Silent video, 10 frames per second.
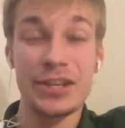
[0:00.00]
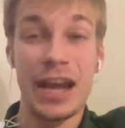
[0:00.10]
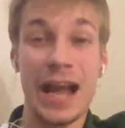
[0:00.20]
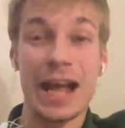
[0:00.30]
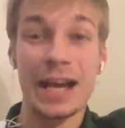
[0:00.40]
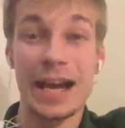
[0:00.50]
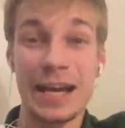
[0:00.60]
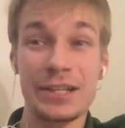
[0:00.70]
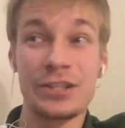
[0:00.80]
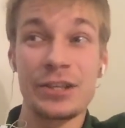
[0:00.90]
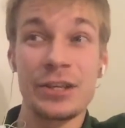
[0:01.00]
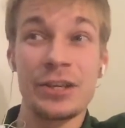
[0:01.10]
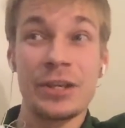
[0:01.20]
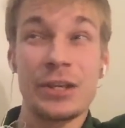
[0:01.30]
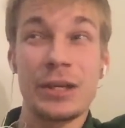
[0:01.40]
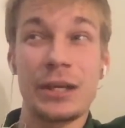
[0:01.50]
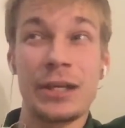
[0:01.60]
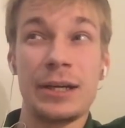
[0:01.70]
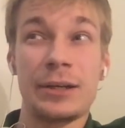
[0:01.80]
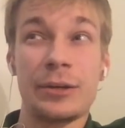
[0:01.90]
I had
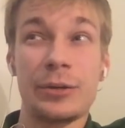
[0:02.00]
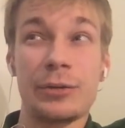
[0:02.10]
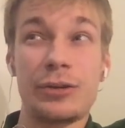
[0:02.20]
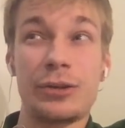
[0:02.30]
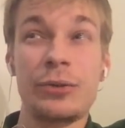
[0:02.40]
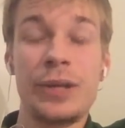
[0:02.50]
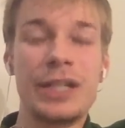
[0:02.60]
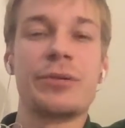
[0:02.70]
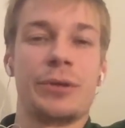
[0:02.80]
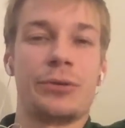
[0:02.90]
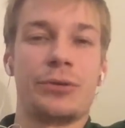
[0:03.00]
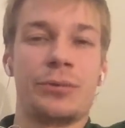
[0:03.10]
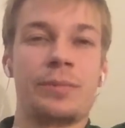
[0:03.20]
2 interviews,